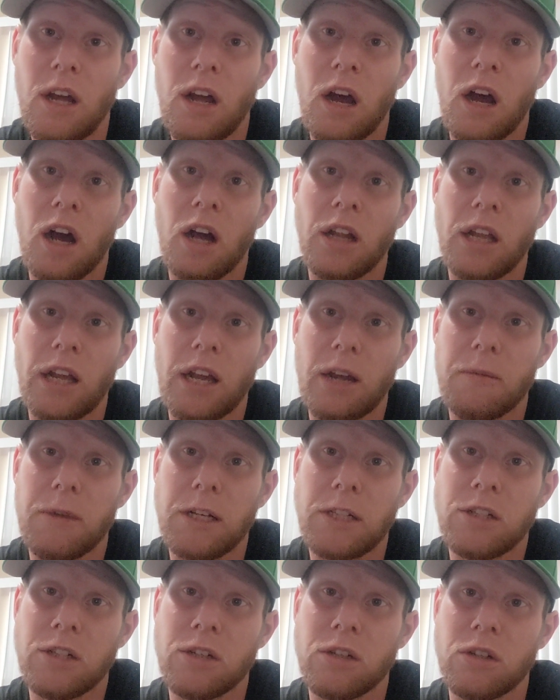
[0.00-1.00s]
Like I
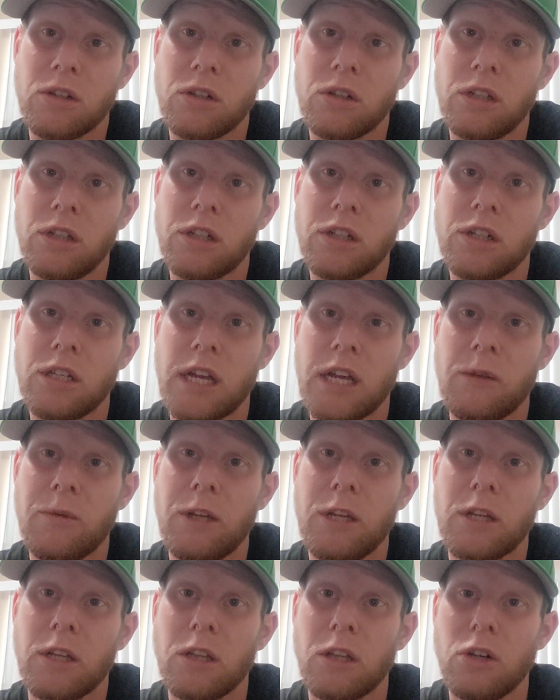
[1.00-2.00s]
mentioned earlier,
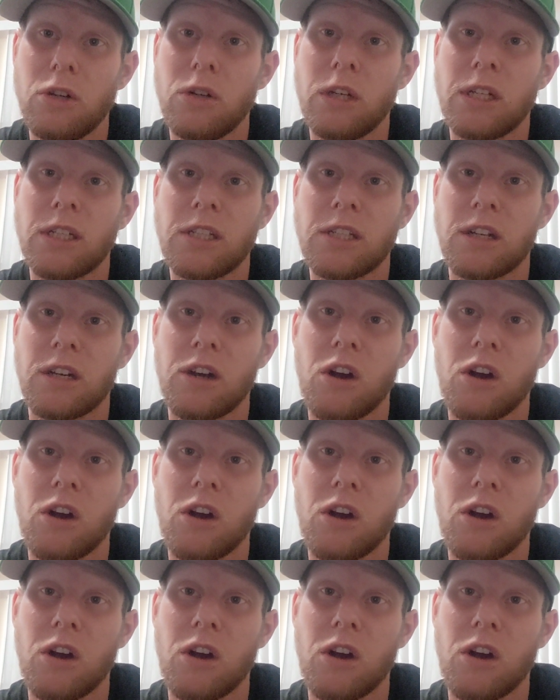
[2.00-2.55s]
Damian Lewis, a